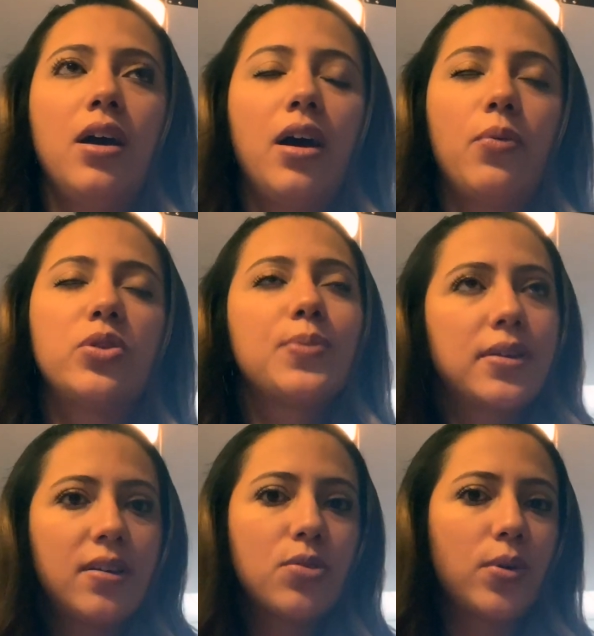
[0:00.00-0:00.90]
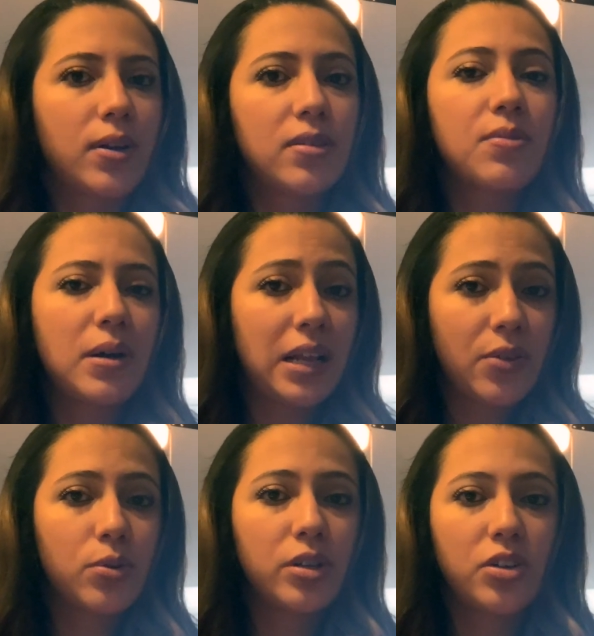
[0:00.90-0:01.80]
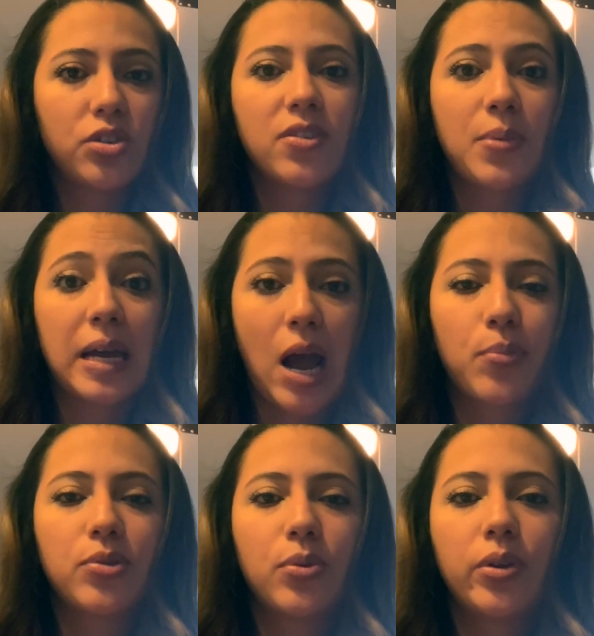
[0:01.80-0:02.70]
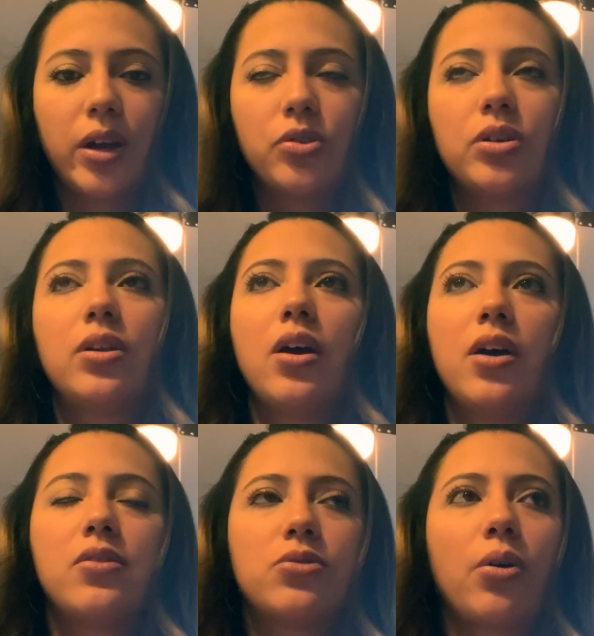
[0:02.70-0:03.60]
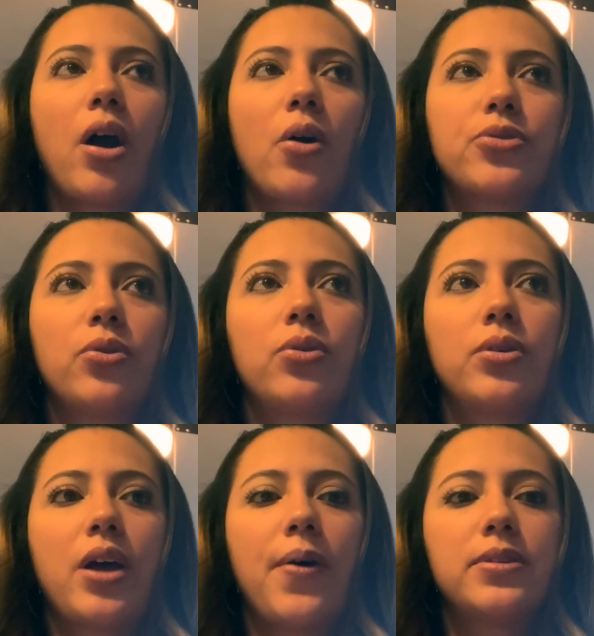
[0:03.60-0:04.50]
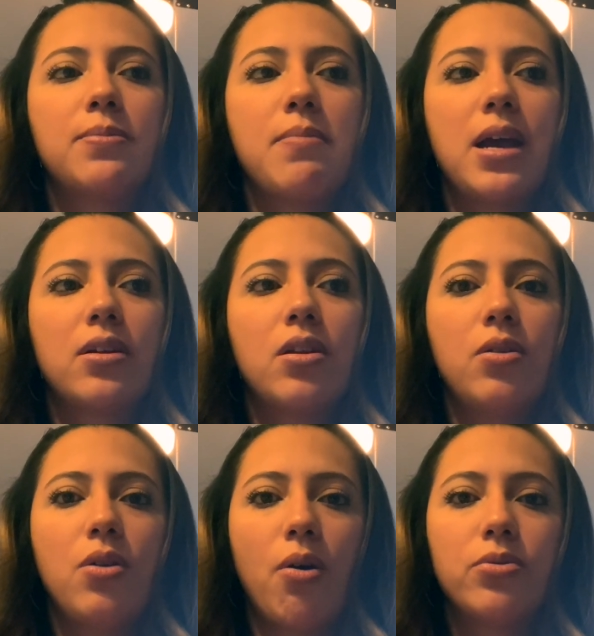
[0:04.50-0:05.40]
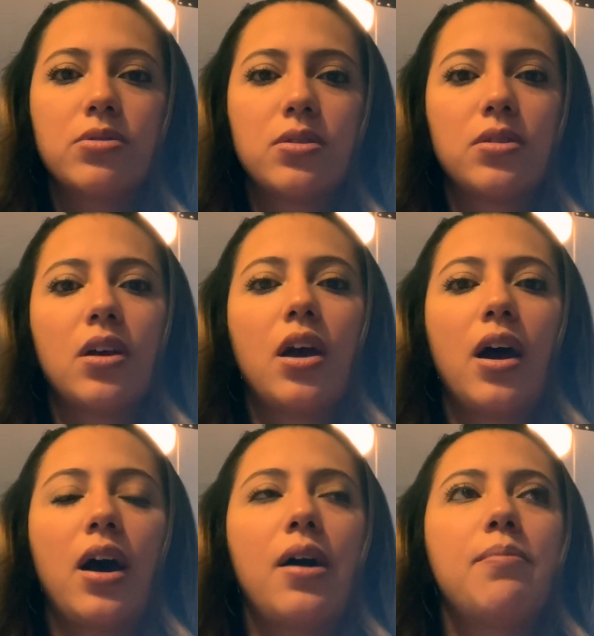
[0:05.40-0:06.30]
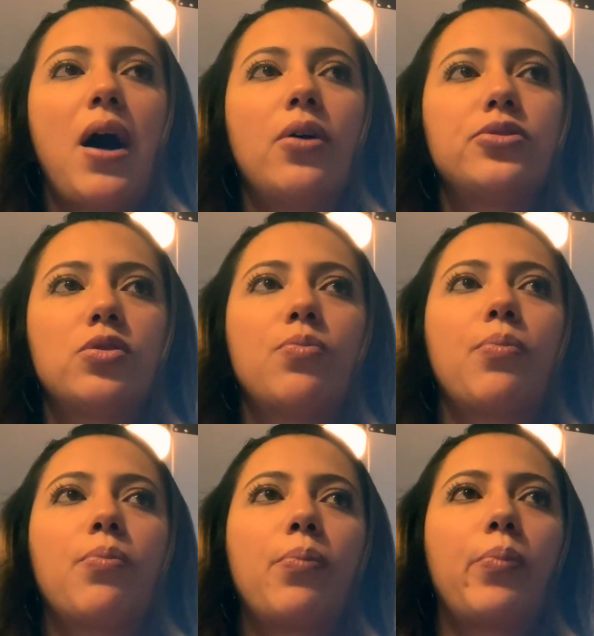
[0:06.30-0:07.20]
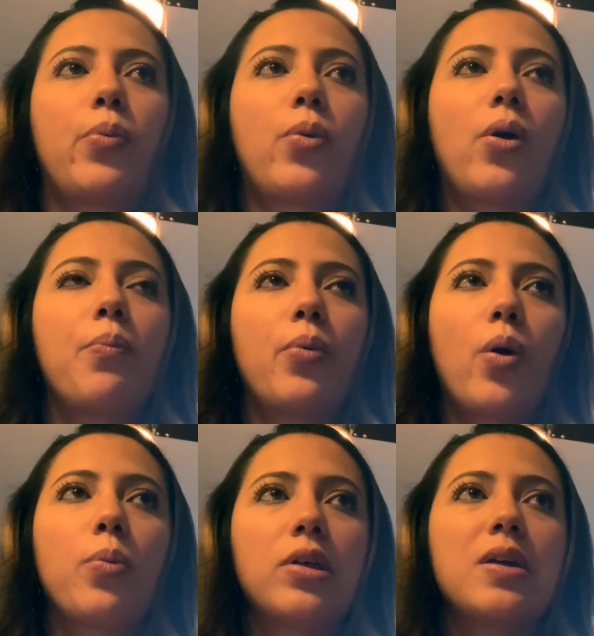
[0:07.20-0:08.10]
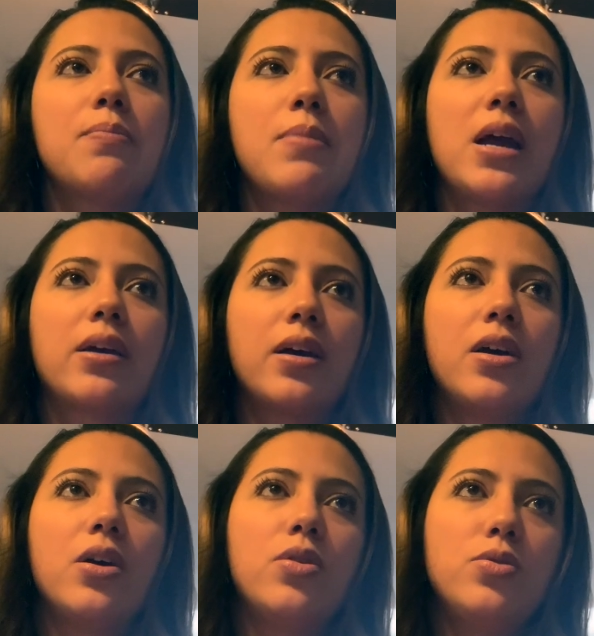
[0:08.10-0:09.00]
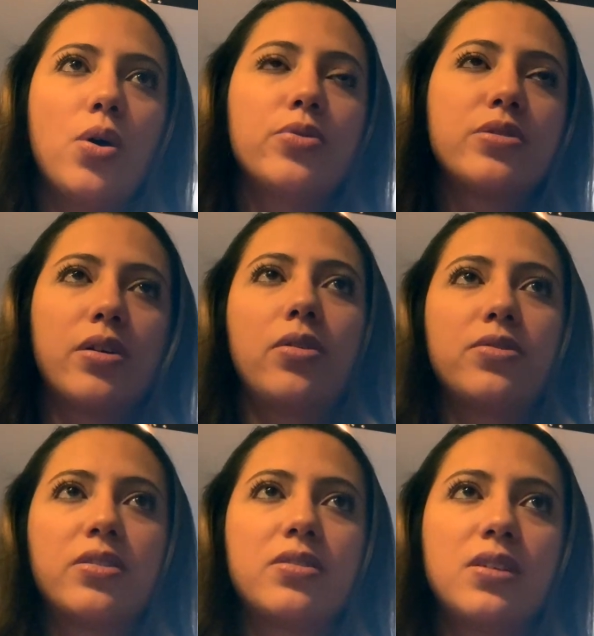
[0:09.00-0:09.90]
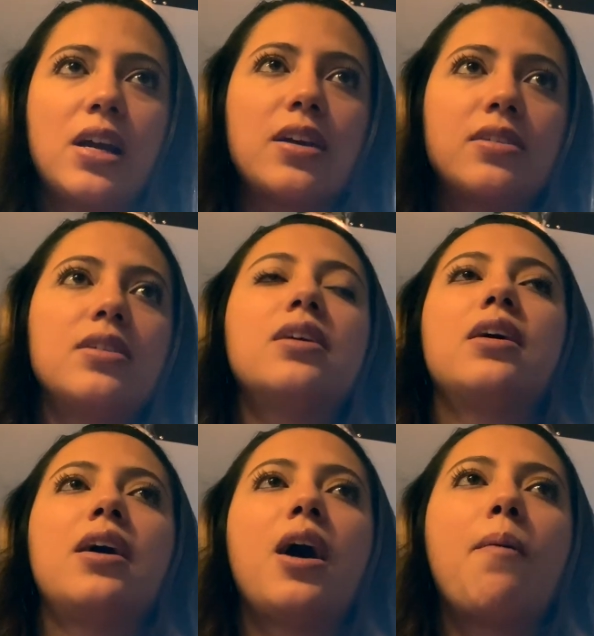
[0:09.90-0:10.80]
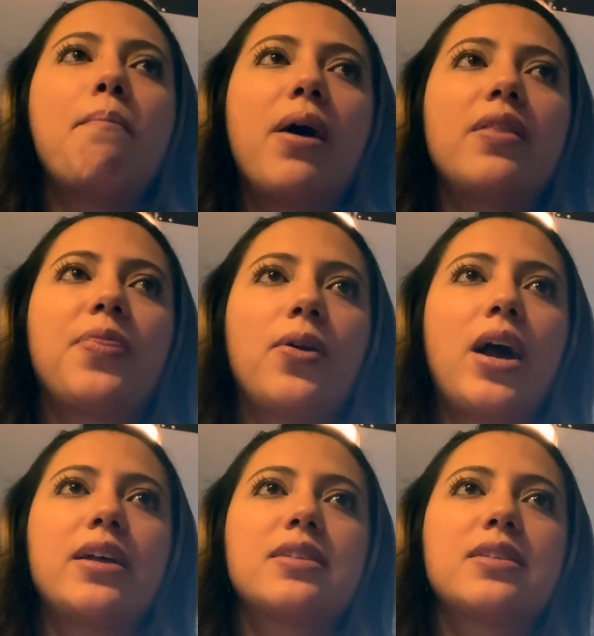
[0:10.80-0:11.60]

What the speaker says: which makes sense, right? Because it's my last rotation, it's my capstone rotation. So I also learned how to make notes, how to appropriately make notes that are succinct, but they're not